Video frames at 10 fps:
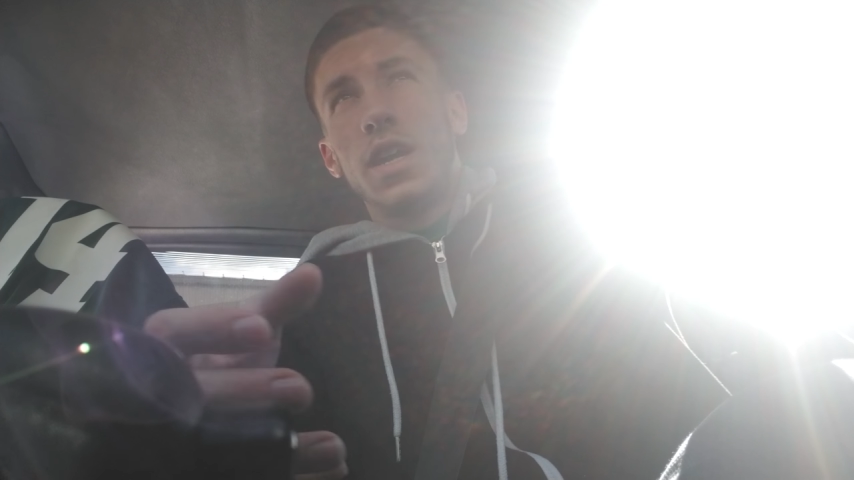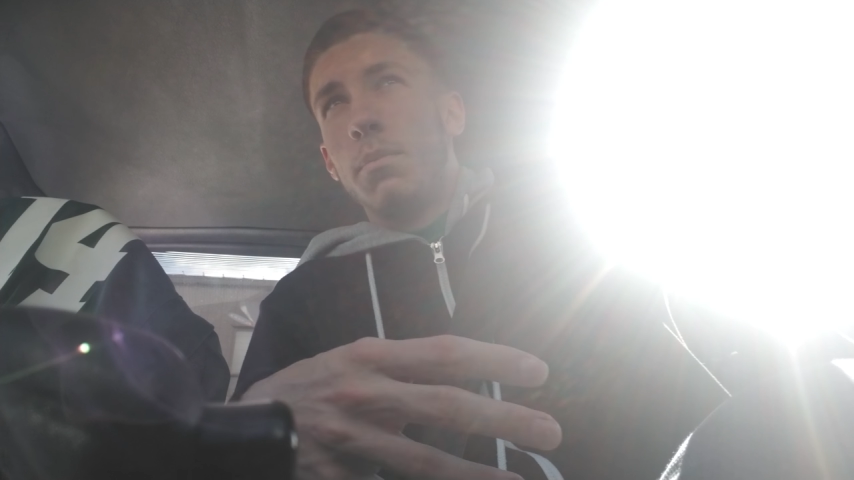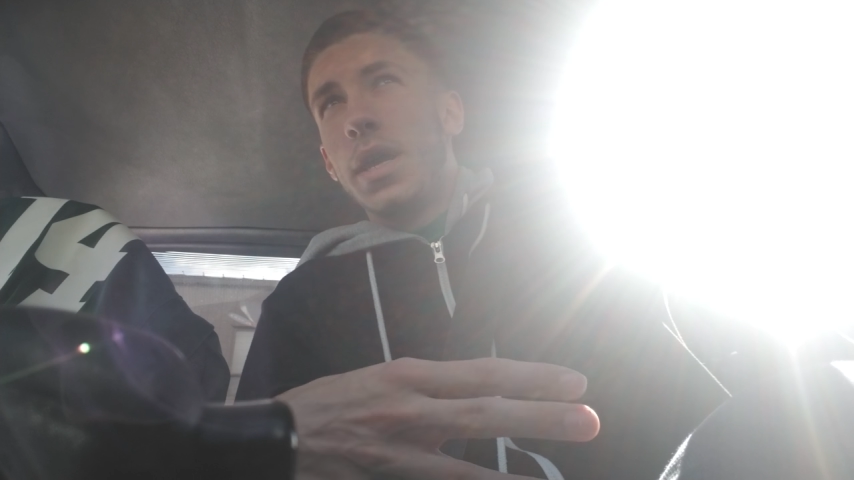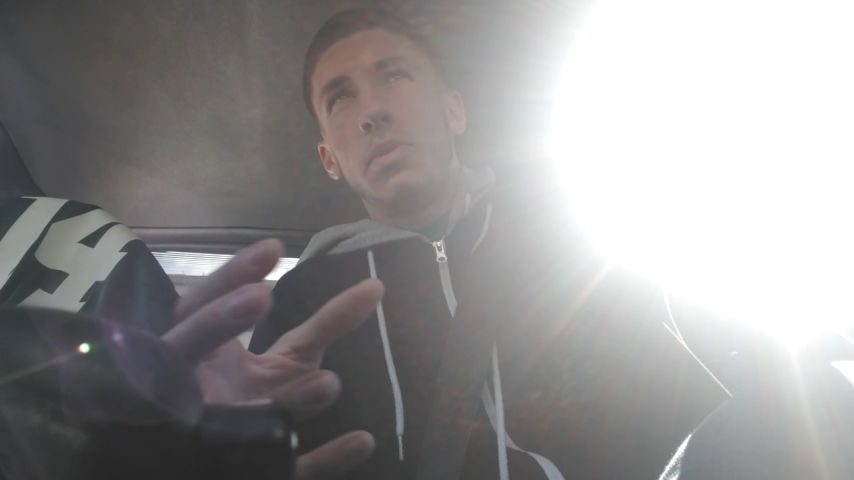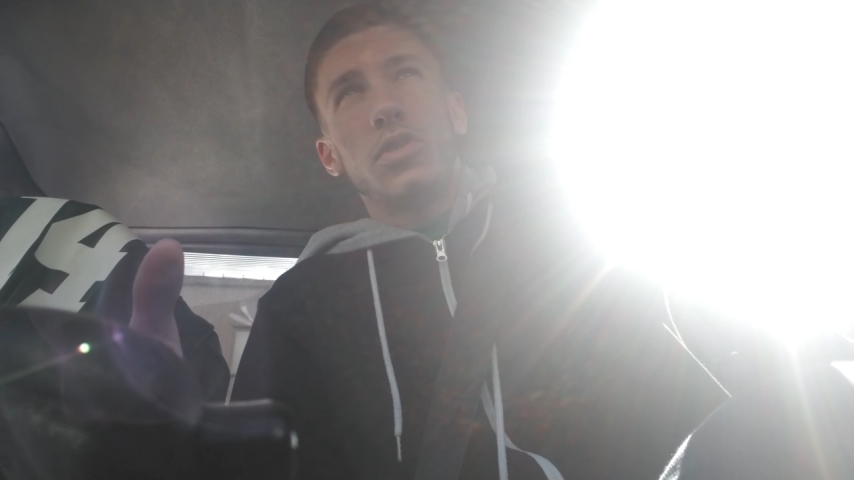
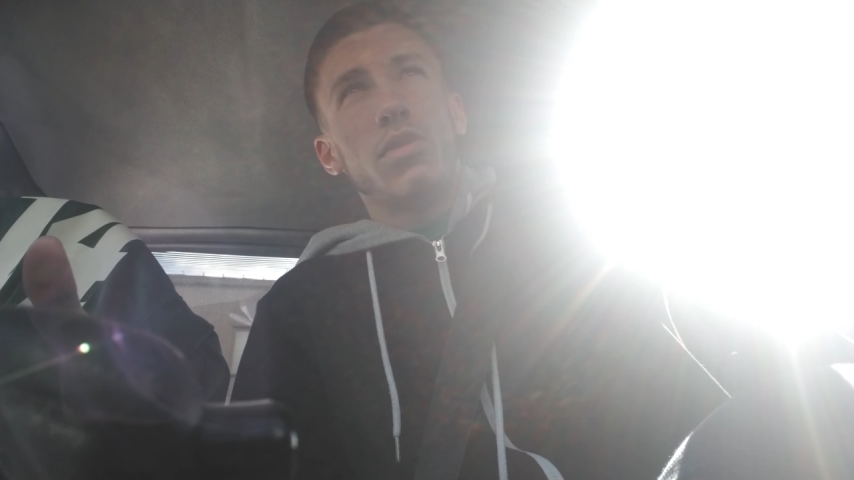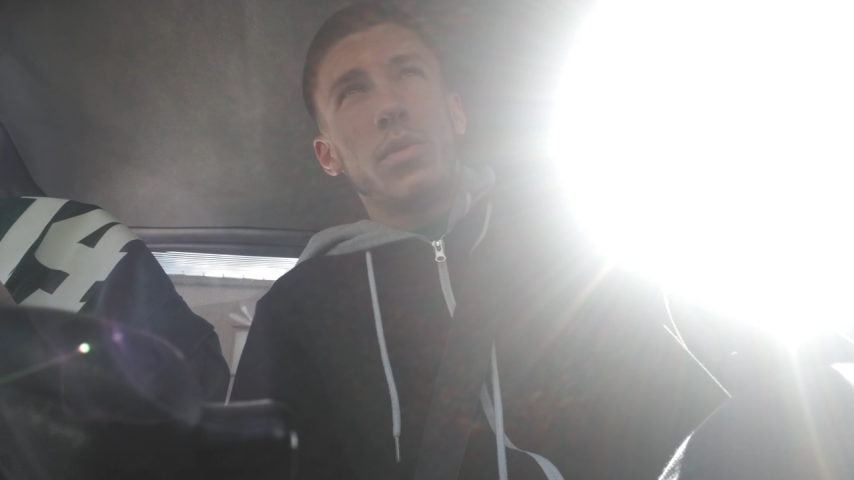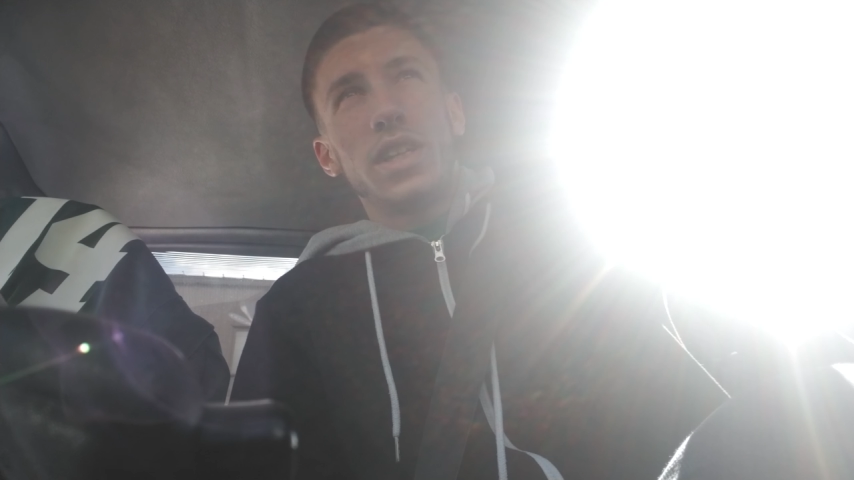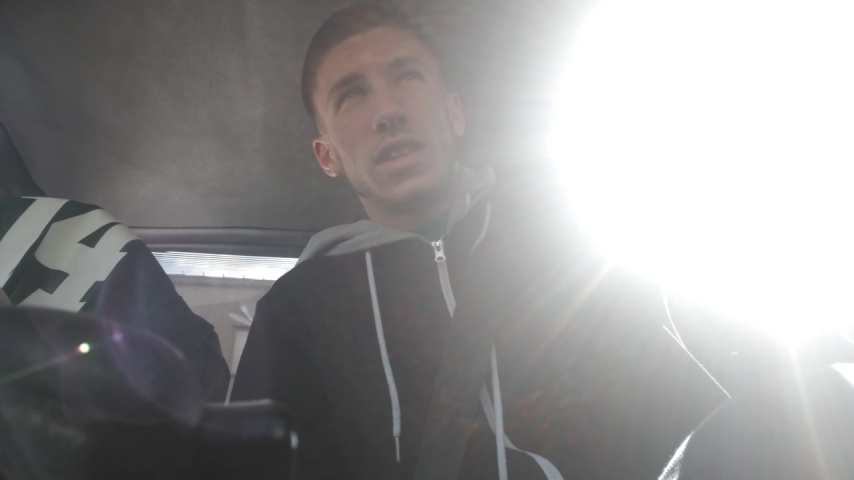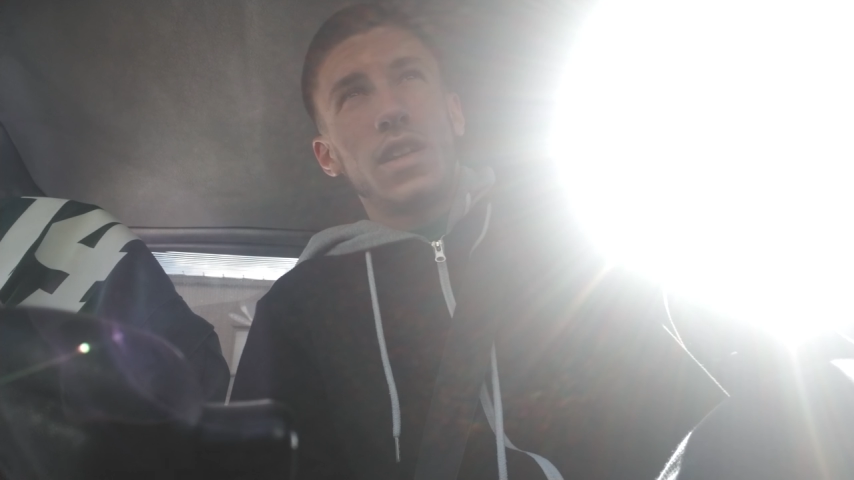maybe three
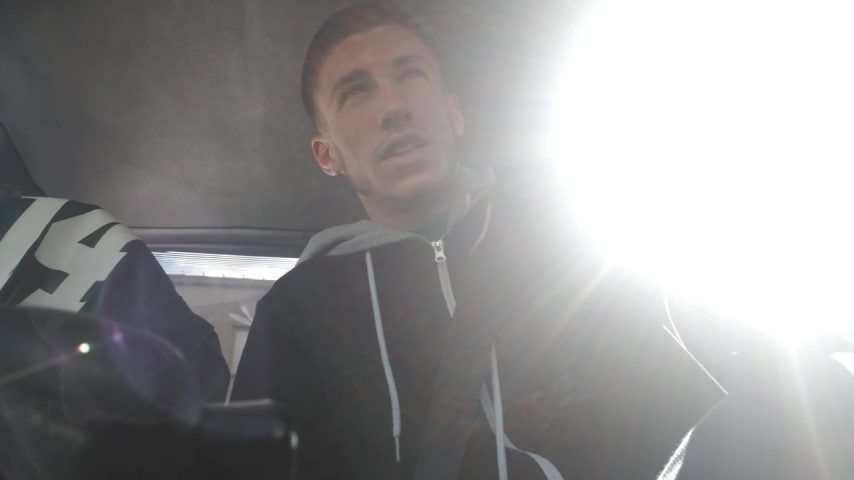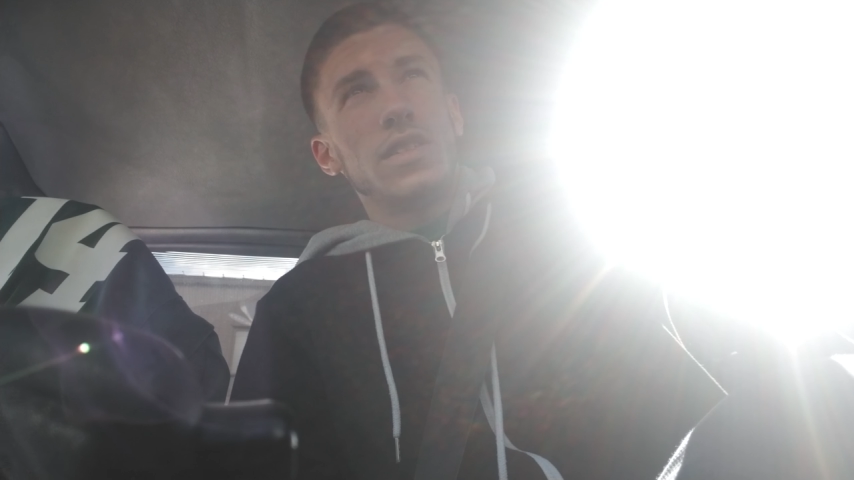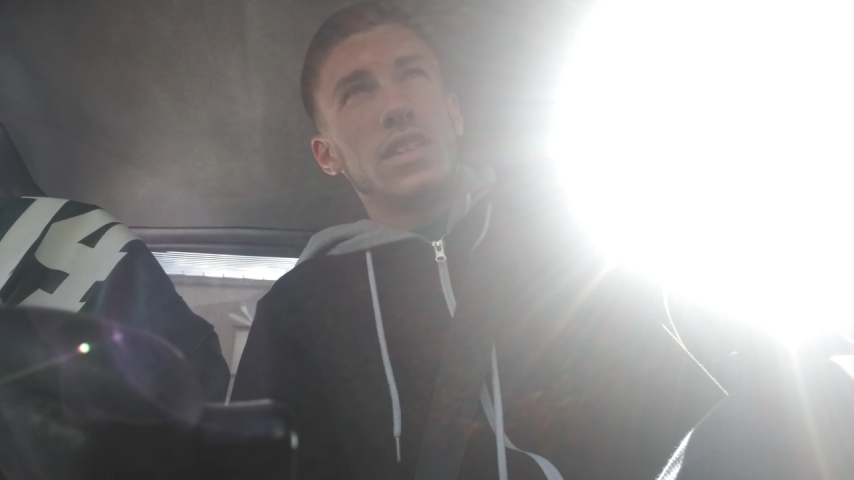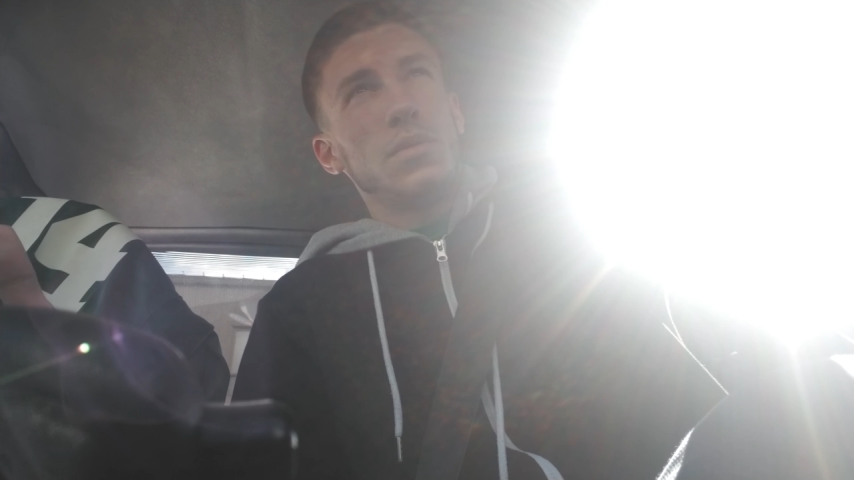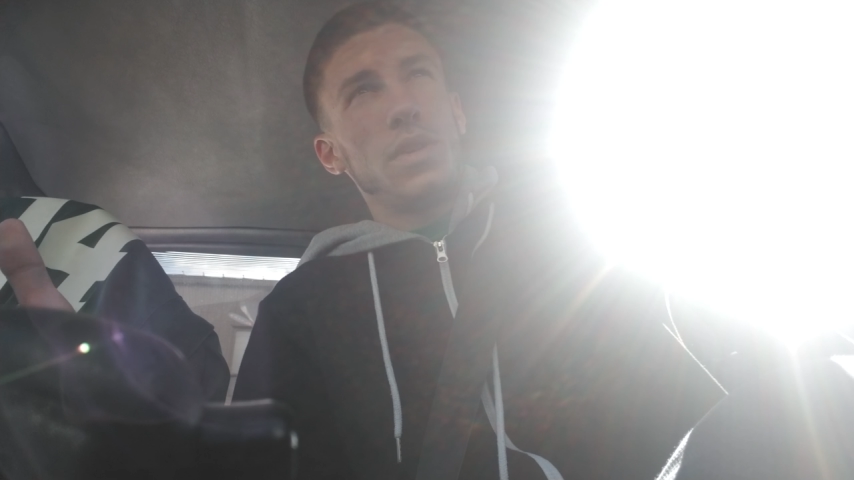weeks into the
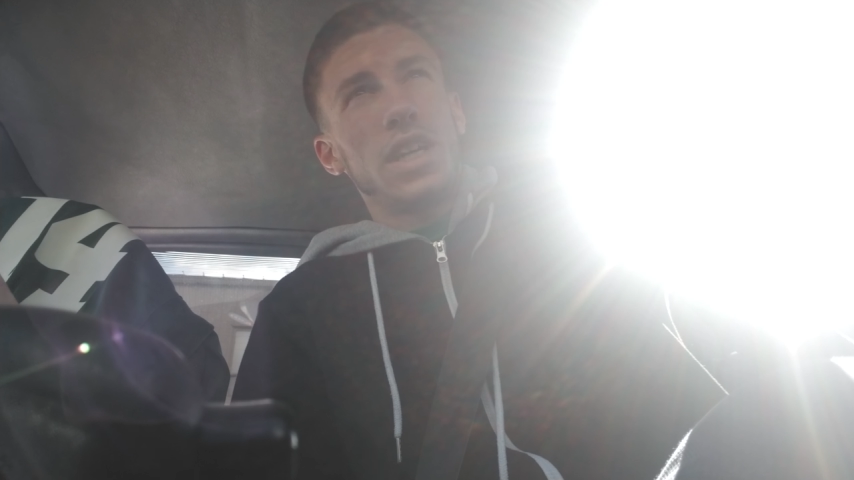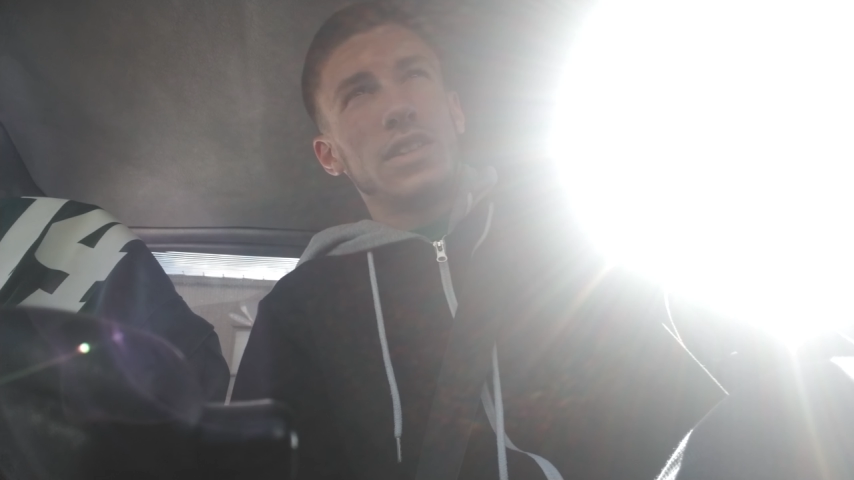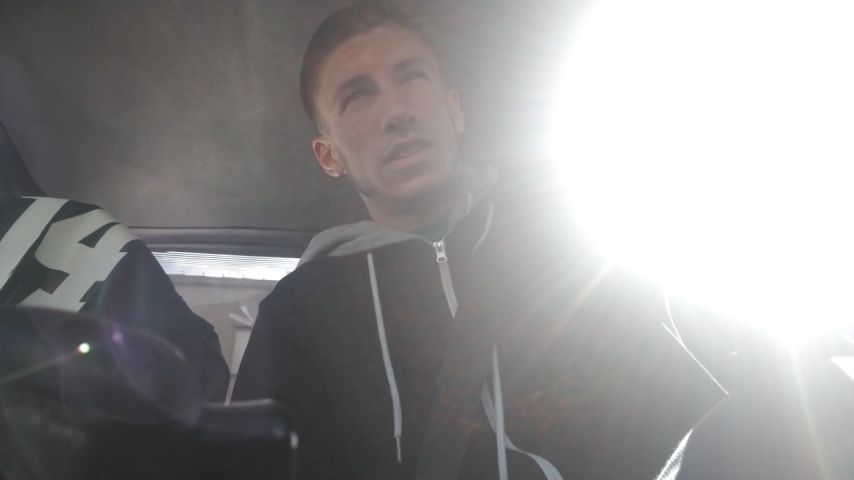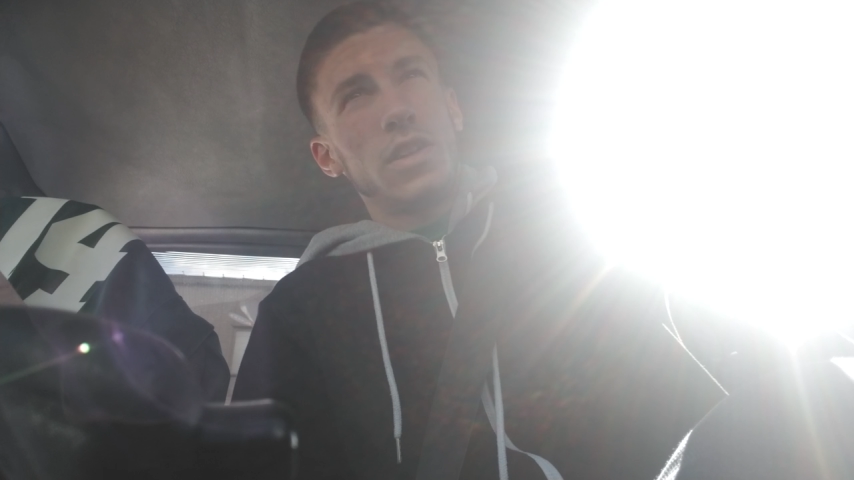season because